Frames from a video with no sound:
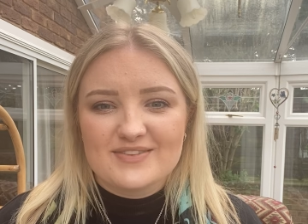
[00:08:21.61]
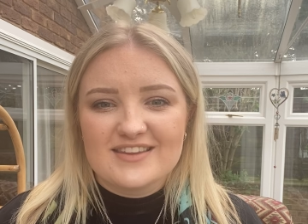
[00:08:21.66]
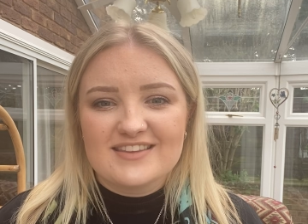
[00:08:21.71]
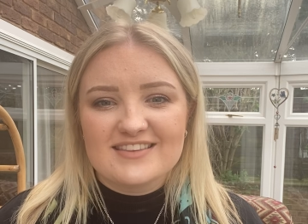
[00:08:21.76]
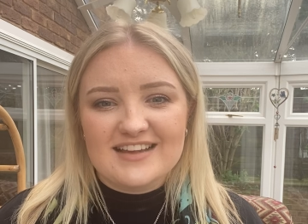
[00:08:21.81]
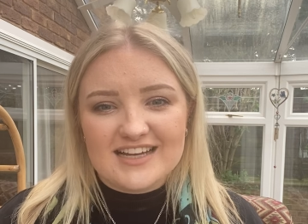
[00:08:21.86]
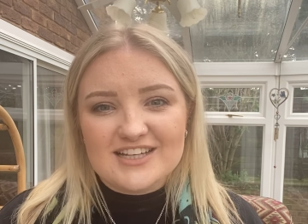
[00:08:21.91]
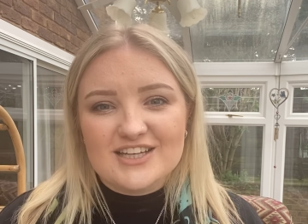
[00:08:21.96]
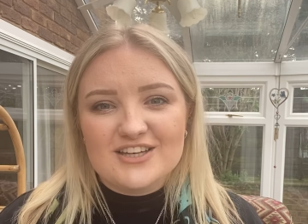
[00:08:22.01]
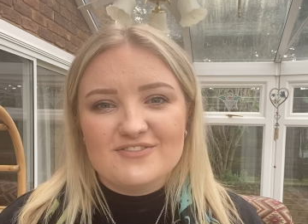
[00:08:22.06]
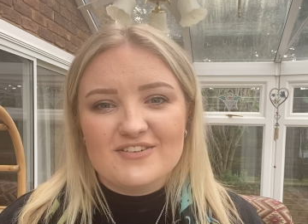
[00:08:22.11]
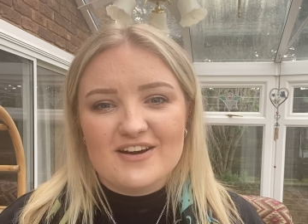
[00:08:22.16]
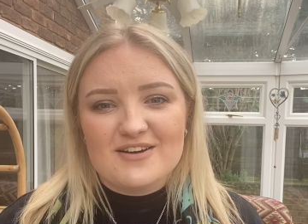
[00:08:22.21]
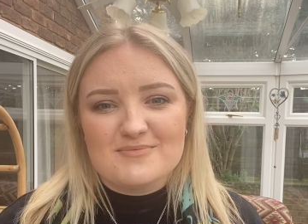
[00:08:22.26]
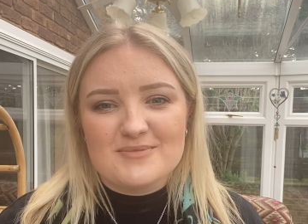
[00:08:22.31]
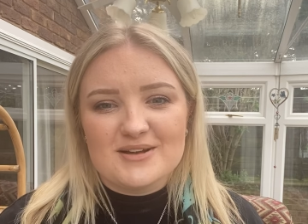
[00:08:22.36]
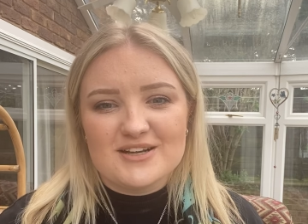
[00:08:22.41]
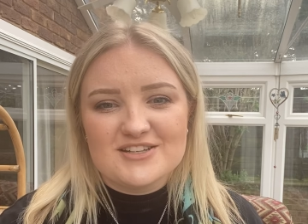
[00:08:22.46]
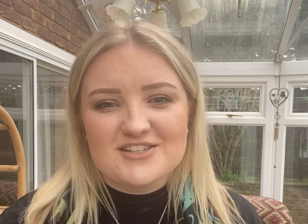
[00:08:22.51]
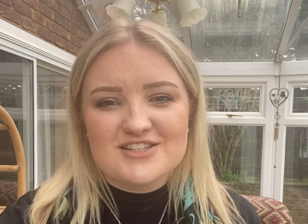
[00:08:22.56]
Thank you very
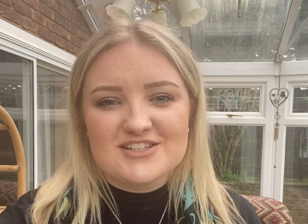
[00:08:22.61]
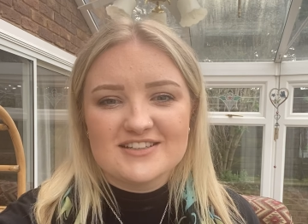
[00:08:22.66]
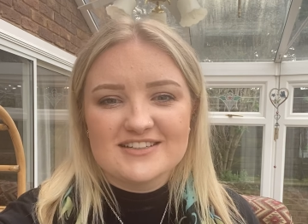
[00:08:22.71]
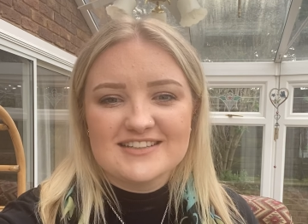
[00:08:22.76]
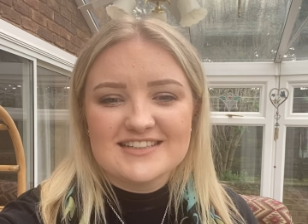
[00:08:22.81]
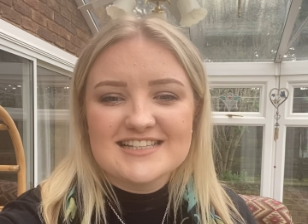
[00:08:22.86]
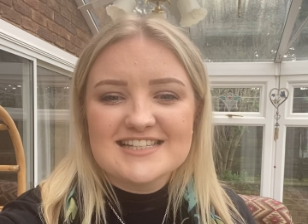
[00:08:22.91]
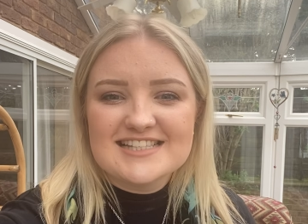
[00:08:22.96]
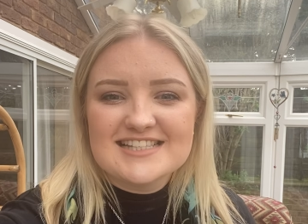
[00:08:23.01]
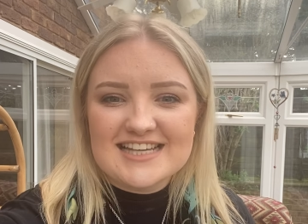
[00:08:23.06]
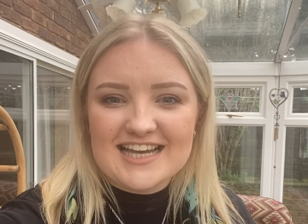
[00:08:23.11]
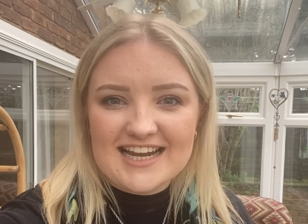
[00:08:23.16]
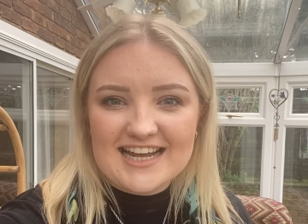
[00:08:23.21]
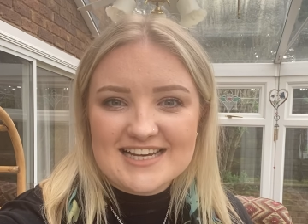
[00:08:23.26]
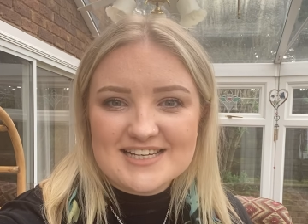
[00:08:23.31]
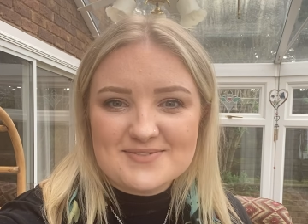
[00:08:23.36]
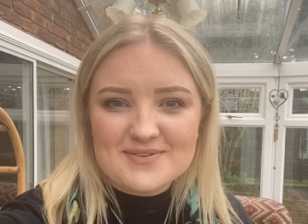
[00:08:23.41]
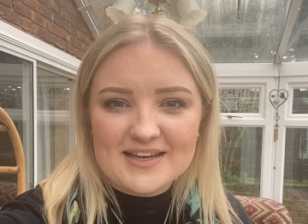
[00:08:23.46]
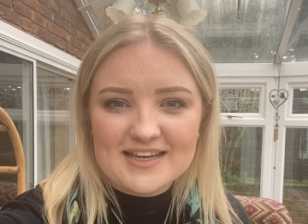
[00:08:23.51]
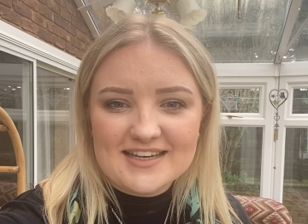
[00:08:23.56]
much. See you
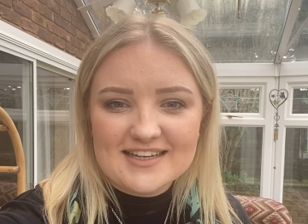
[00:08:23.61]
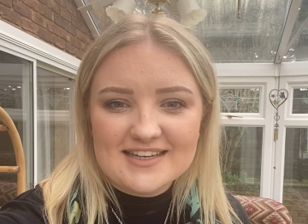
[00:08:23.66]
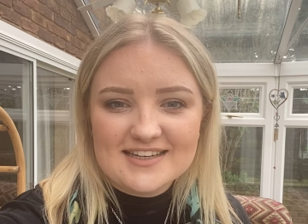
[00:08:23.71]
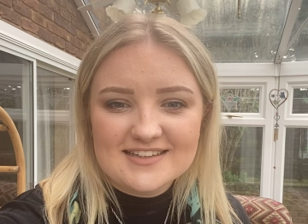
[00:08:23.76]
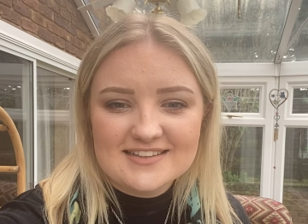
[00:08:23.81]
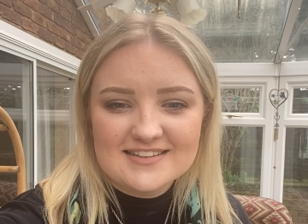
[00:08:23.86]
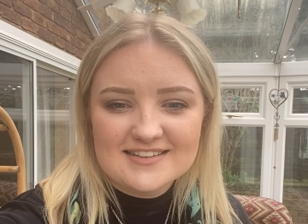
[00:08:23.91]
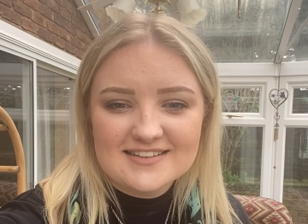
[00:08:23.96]
next week.